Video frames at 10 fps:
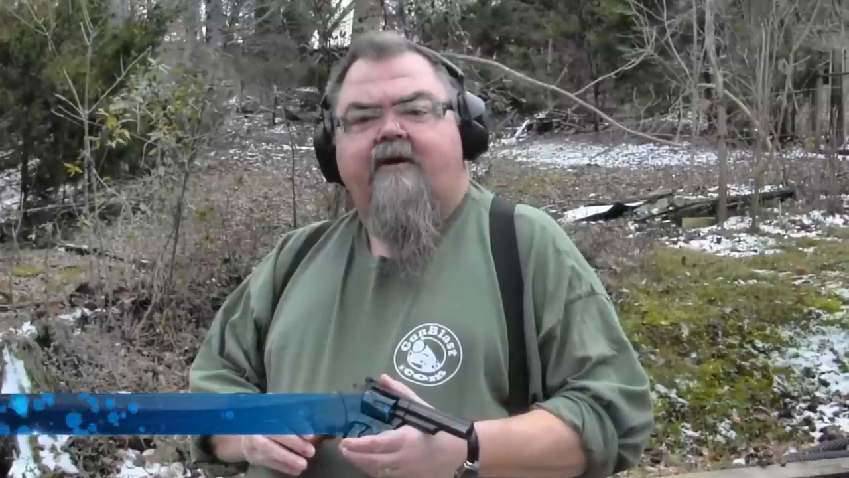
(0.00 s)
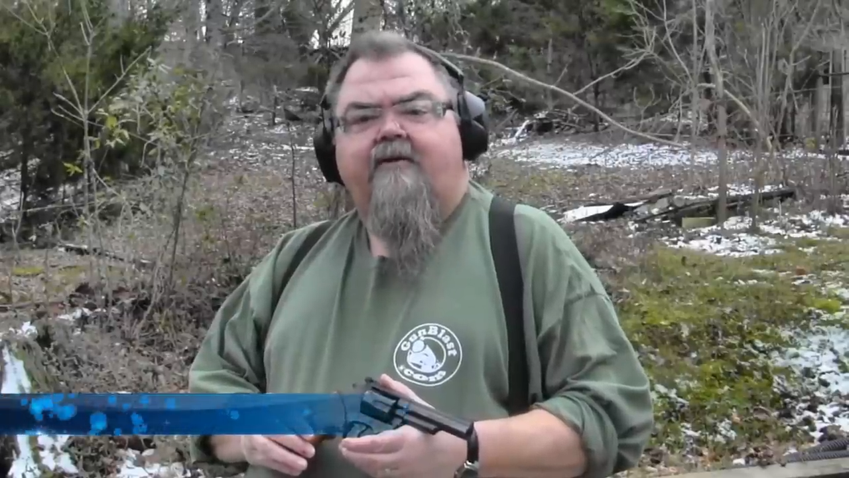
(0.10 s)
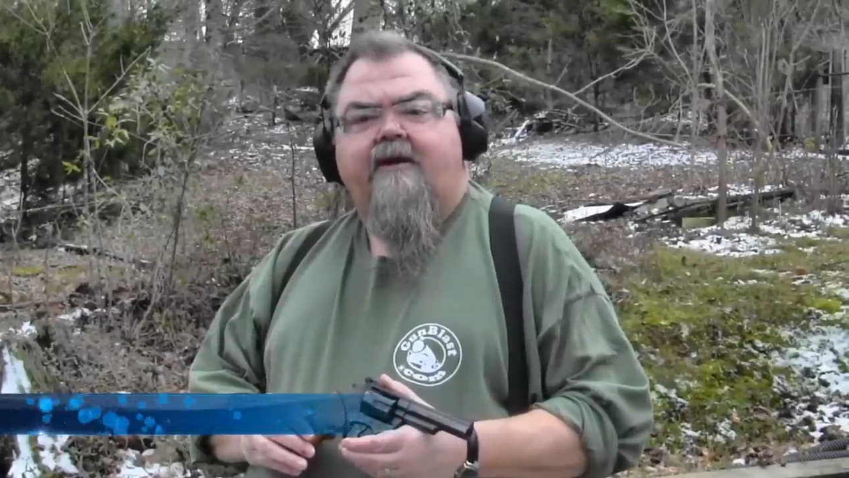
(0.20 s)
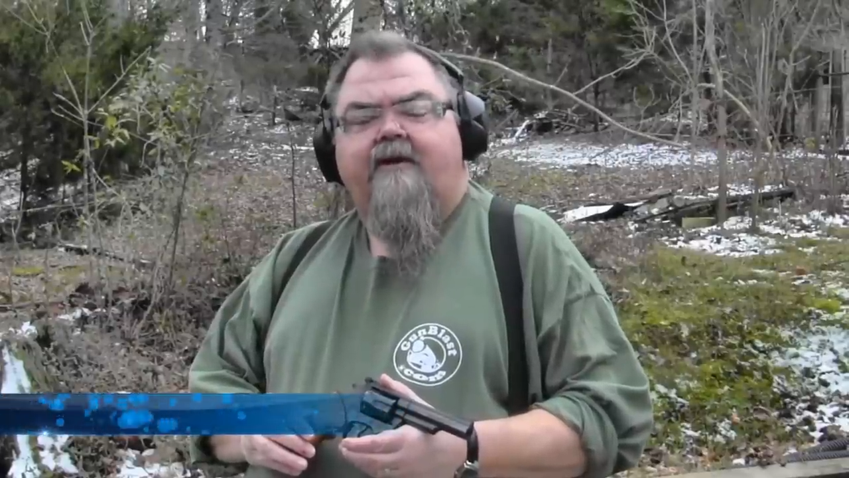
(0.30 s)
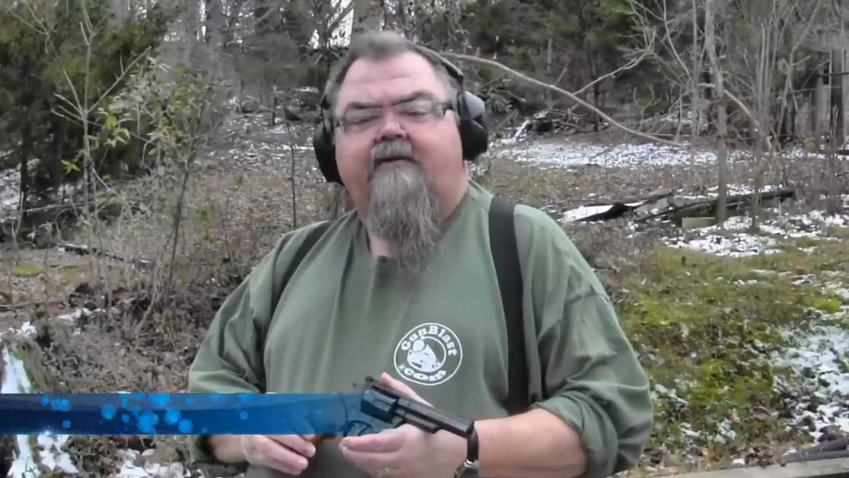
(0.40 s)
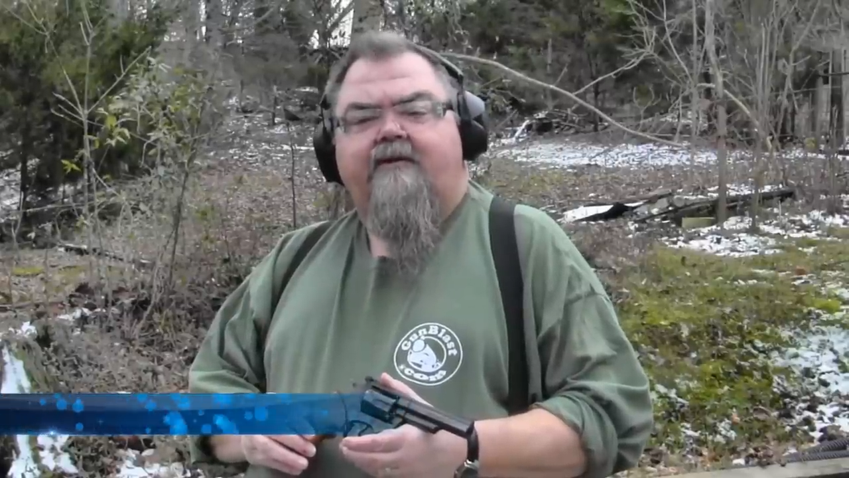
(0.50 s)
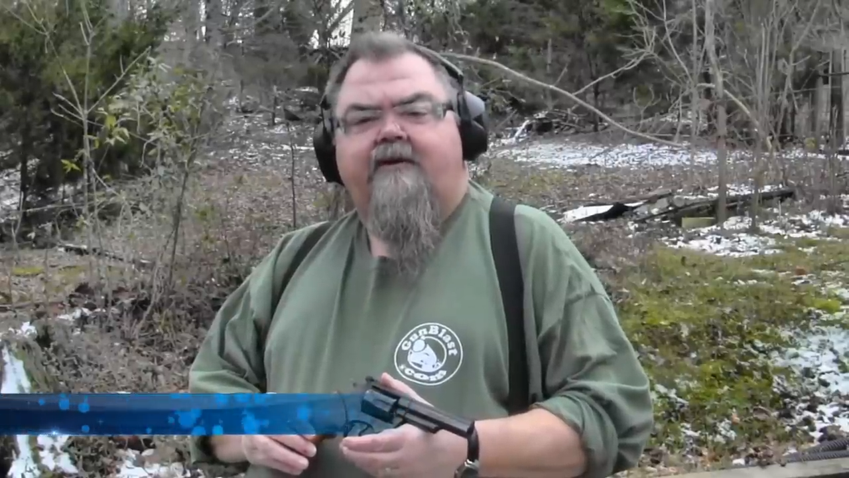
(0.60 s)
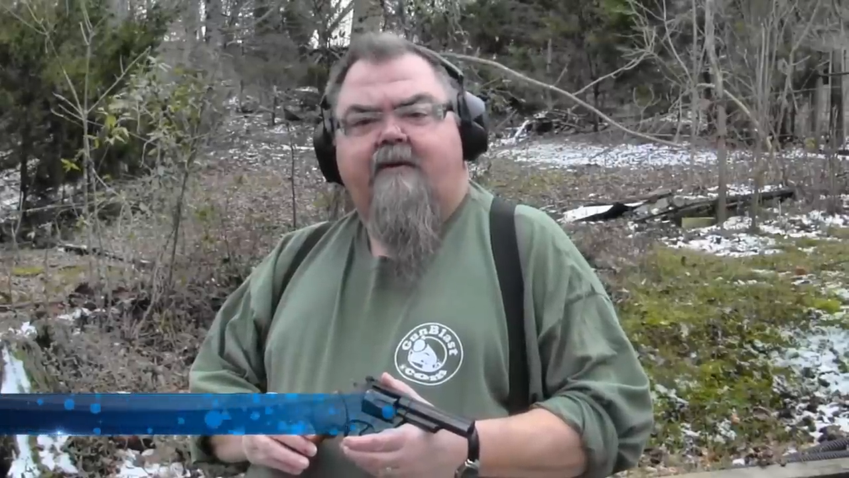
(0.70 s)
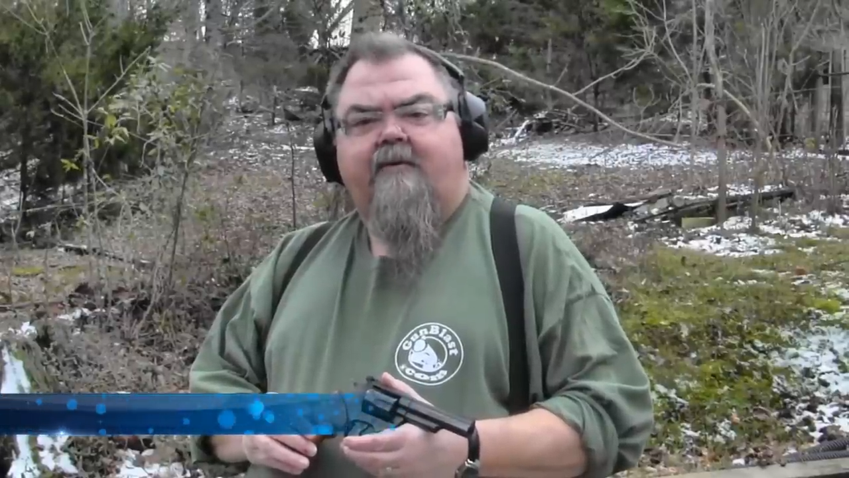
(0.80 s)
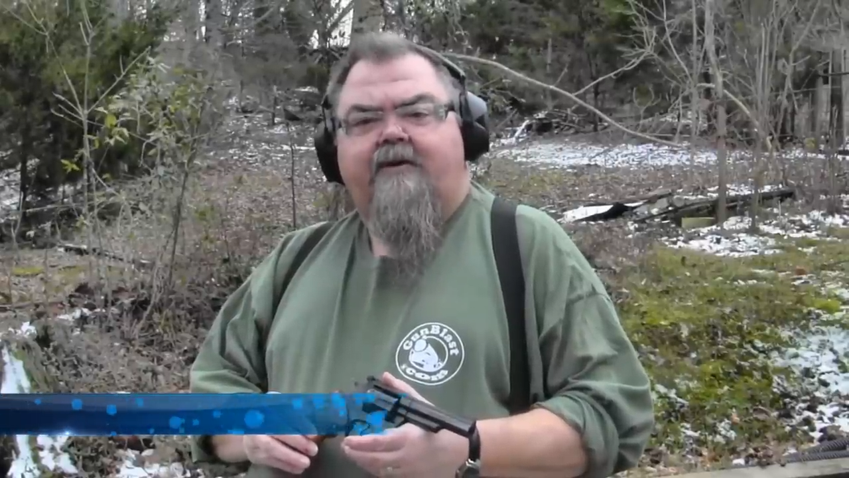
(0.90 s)
load is the
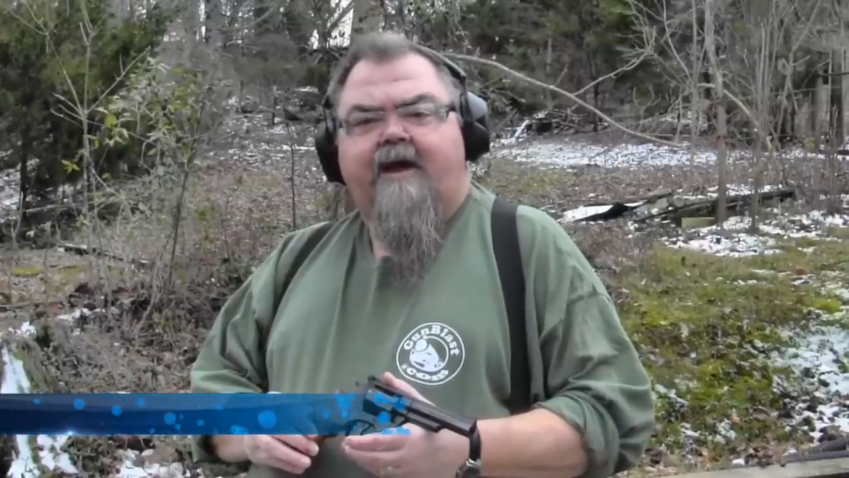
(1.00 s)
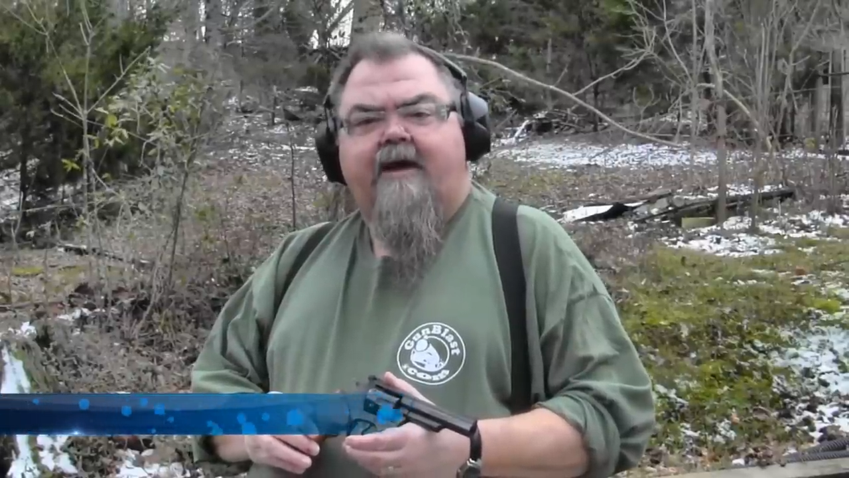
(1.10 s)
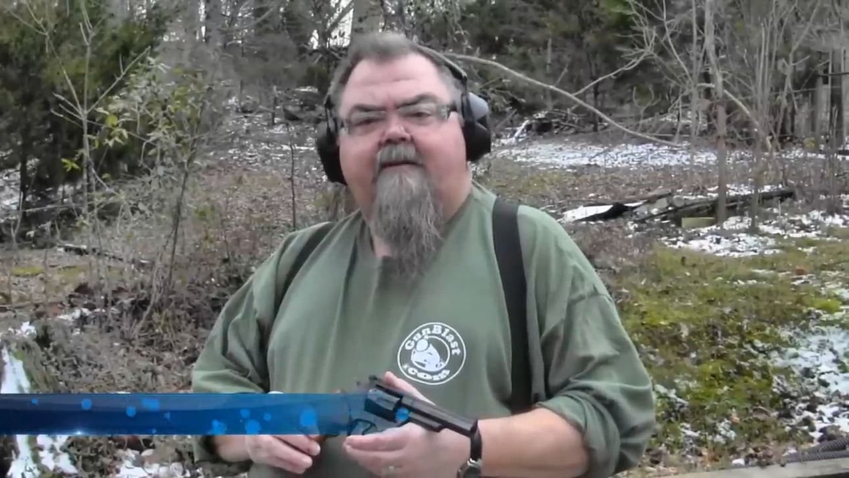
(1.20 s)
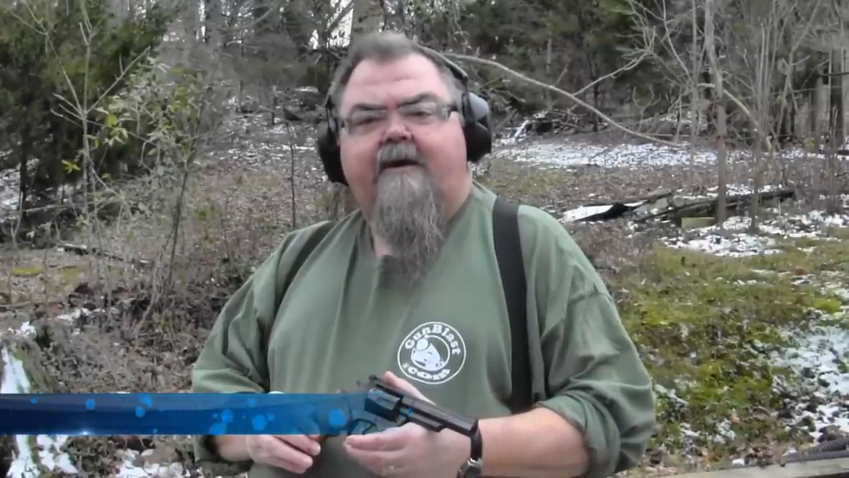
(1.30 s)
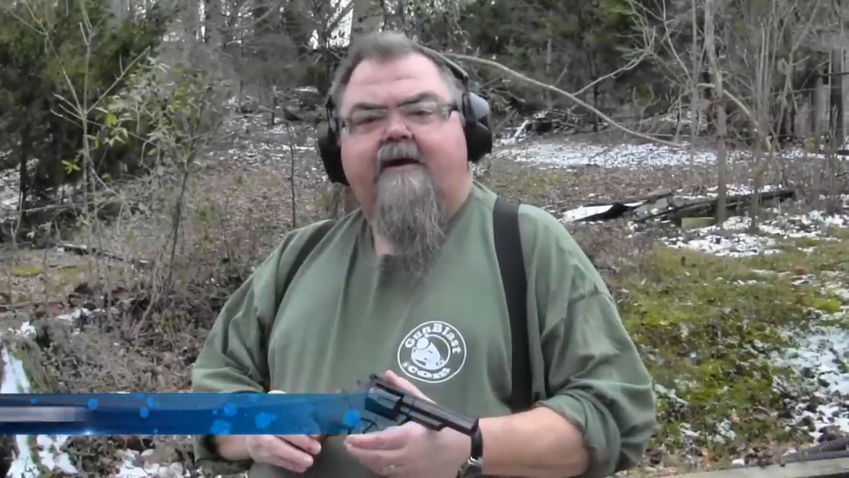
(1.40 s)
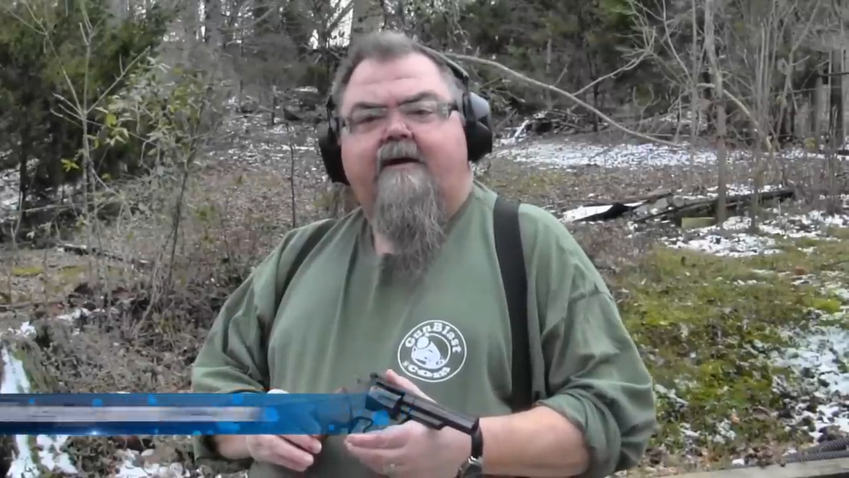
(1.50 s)
double tap